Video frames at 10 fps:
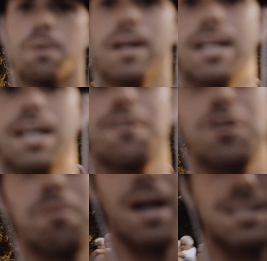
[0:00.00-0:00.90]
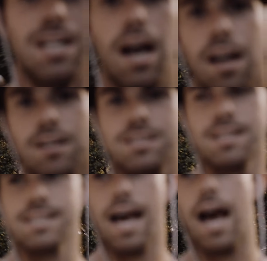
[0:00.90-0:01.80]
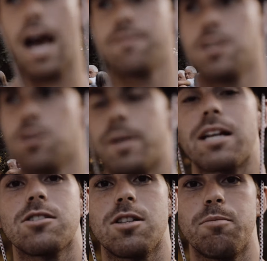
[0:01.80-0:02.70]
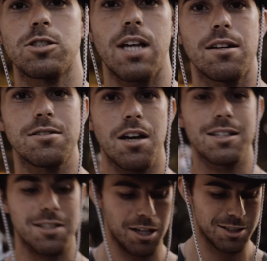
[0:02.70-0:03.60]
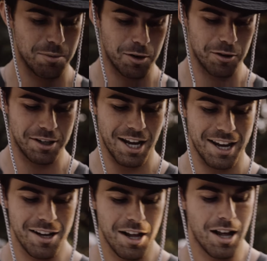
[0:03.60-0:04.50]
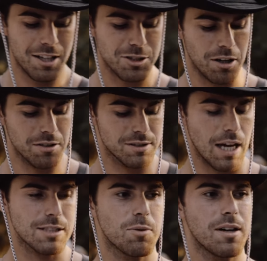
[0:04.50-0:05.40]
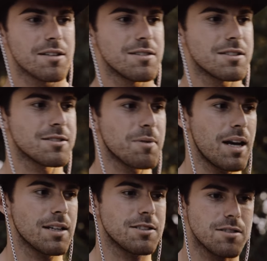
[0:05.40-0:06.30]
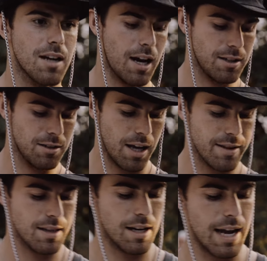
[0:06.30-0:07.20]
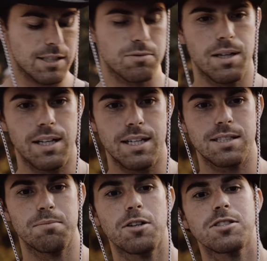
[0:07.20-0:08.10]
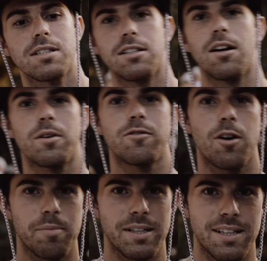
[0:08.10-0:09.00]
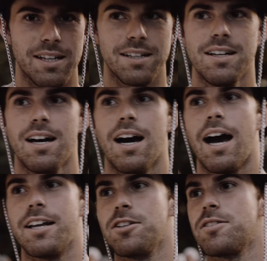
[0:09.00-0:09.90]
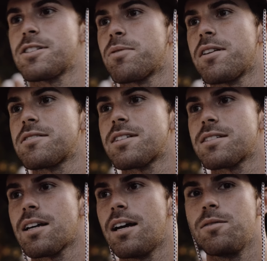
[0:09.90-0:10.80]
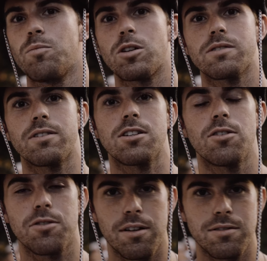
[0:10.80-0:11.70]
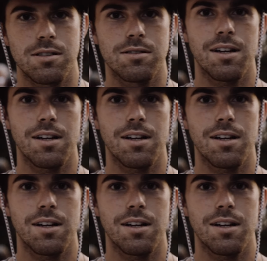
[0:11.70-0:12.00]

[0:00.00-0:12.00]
typically give your best dialogue scenes at high noon because they're the most energized and it's the middle of the day. So that's one of the reasons why I like to shoot at high noon. And then the last one is emotion. You know, we've all been there. High noon, it's one of those things that most of us go through every single